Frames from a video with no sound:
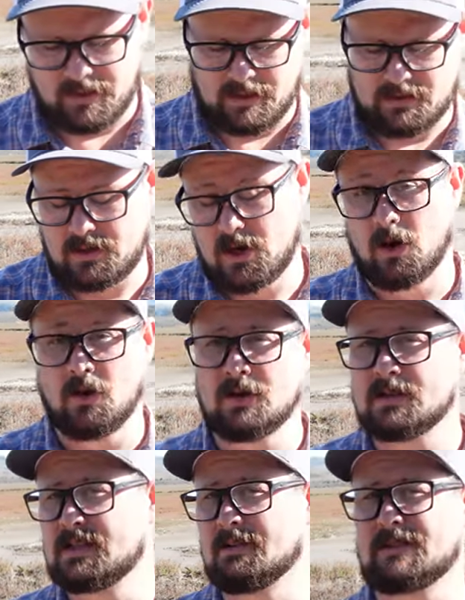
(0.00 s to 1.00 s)
that, you know,
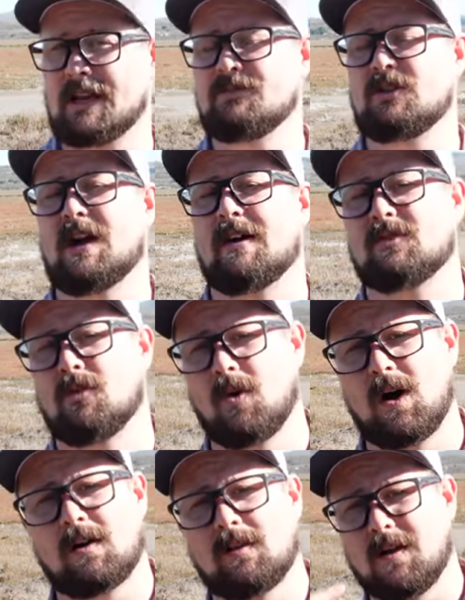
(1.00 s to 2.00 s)
sometimes you have to
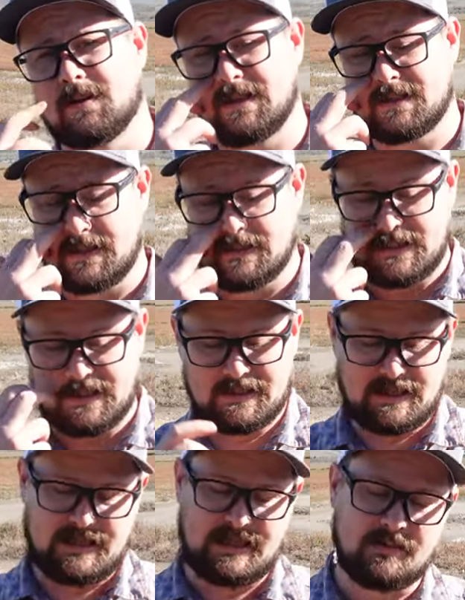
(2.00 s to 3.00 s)
walk long
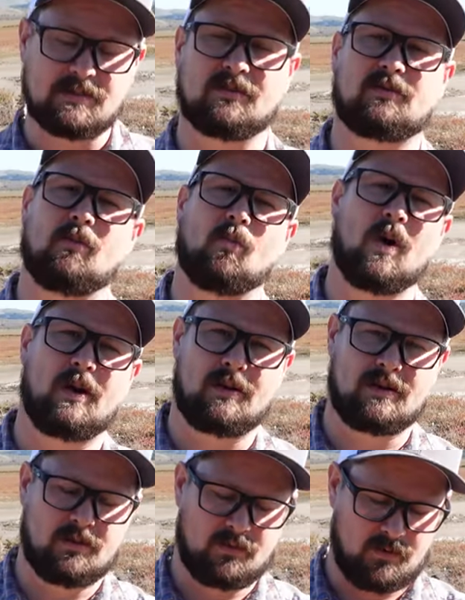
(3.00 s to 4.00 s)
distances, it keeps it from
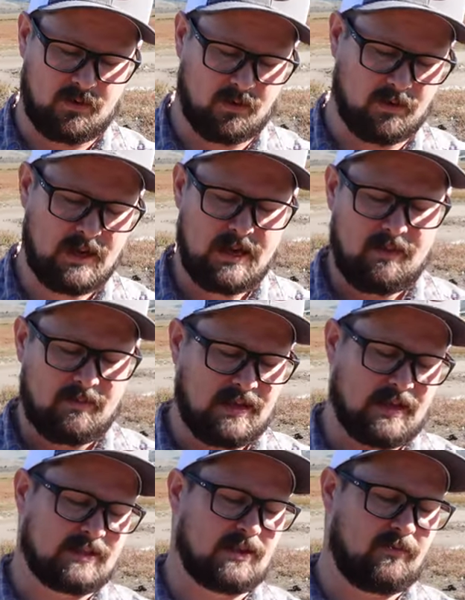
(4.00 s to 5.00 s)
wearing through.
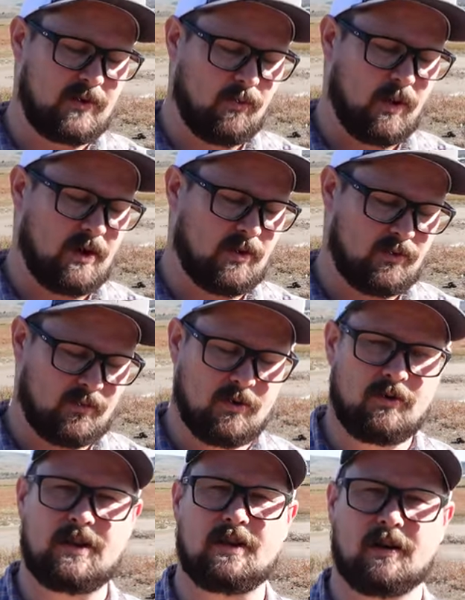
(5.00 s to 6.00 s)
Because if you wear
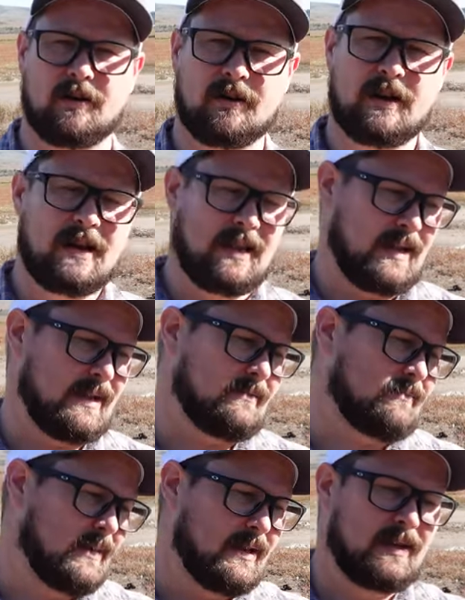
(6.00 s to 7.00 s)
through here, it
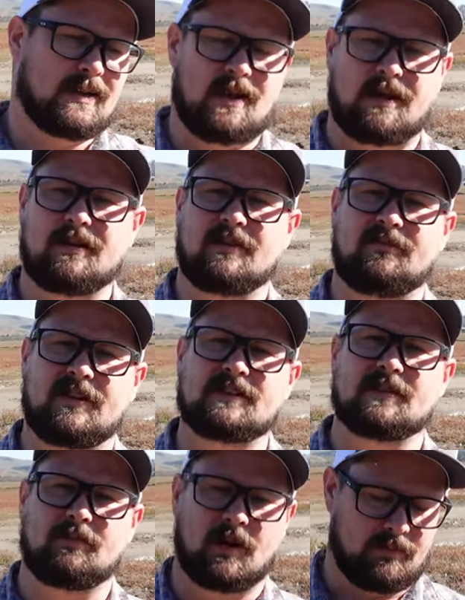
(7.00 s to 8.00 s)
kind of defeats
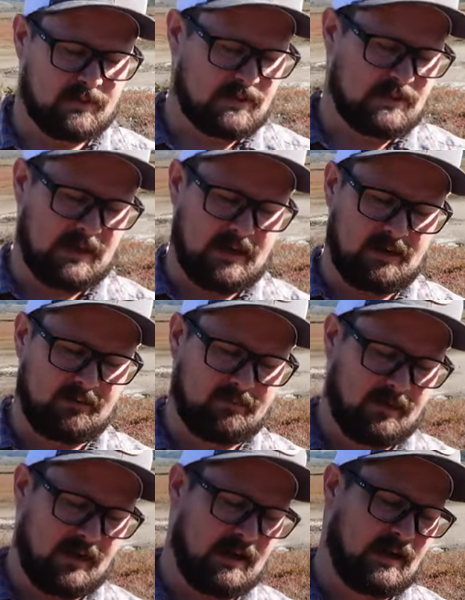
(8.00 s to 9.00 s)
the purpose of,
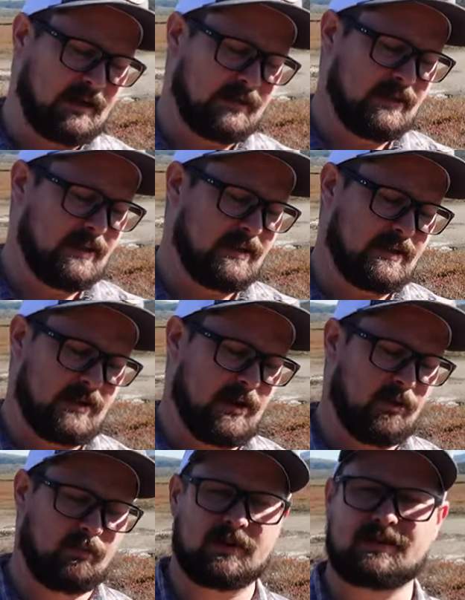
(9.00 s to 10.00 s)
you
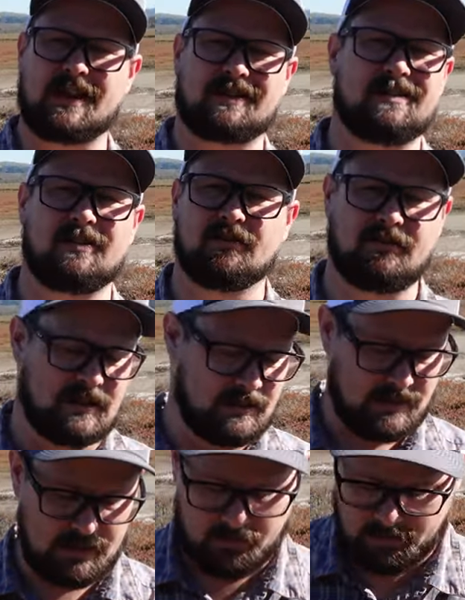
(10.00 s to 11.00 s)
know, protecting your feet
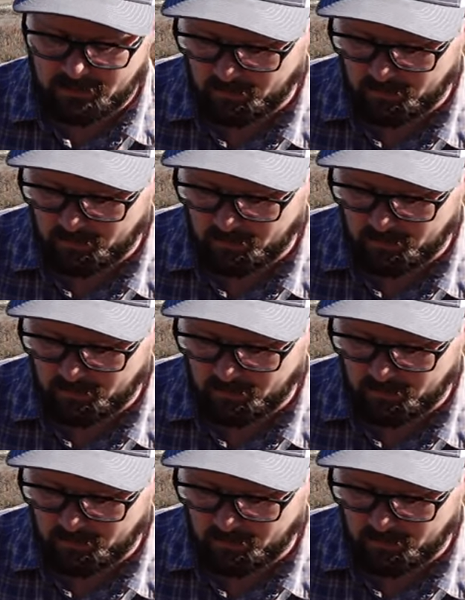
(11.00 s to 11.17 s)
and keeping